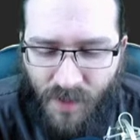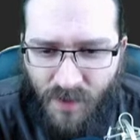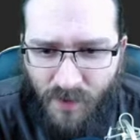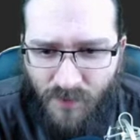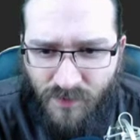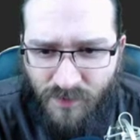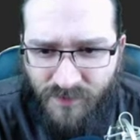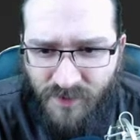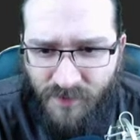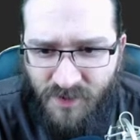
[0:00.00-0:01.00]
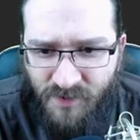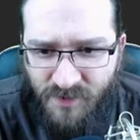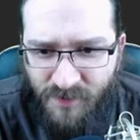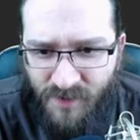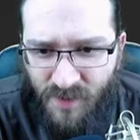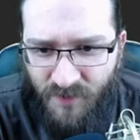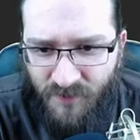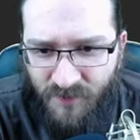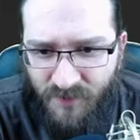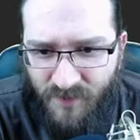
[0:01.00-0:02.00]
Oh, well, that's gonna just be
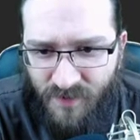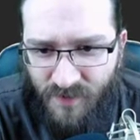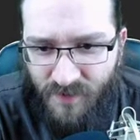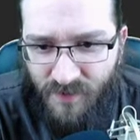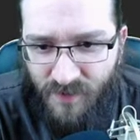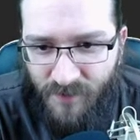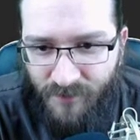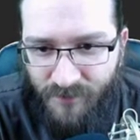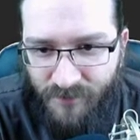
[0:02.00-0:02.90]
F. And that, no,